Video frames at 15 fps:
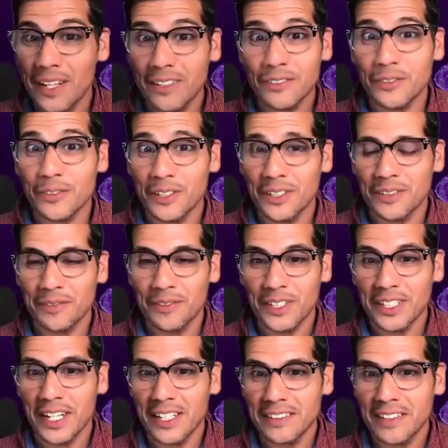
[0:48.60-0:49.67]
Thanks for
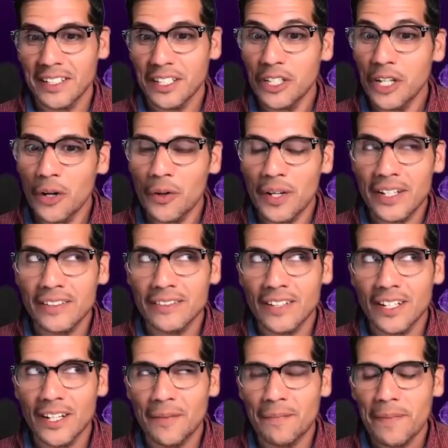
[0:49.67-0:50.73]
connecting. You know, it's
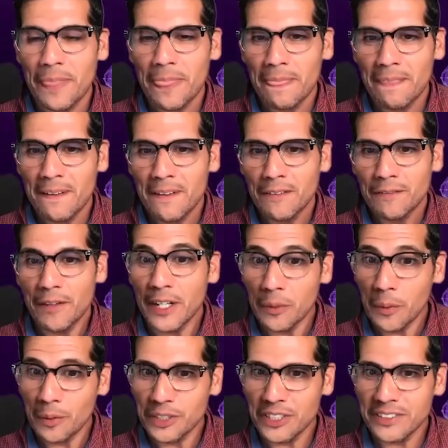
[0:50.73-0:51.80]
funny.
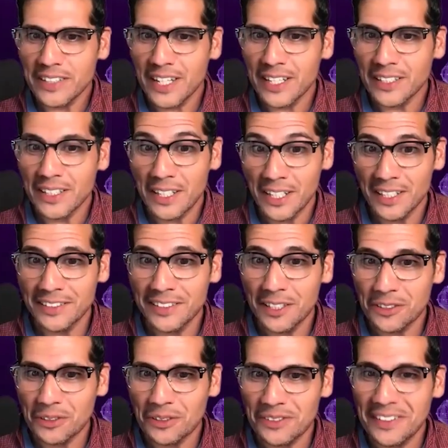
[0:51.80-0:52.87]
We were just at
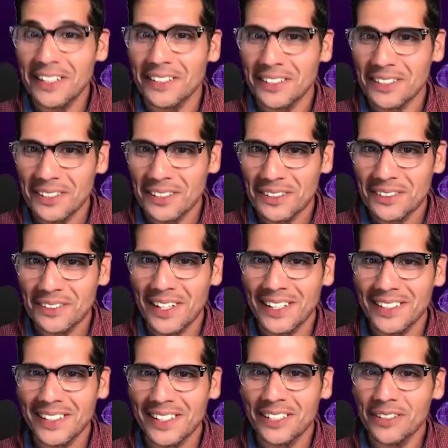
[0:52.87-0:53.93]
Digital Dealer,
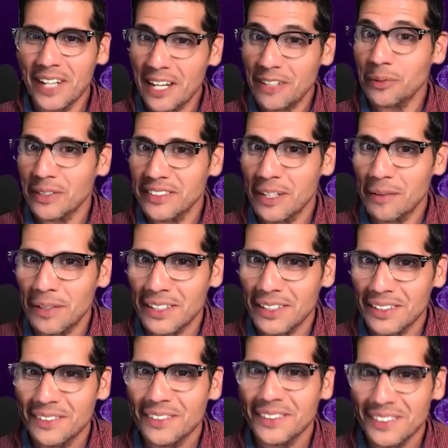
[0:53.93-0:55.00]
right? And you guys were
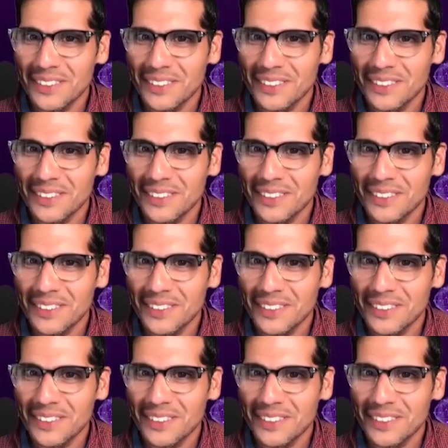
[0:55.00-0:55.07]
exhibiting.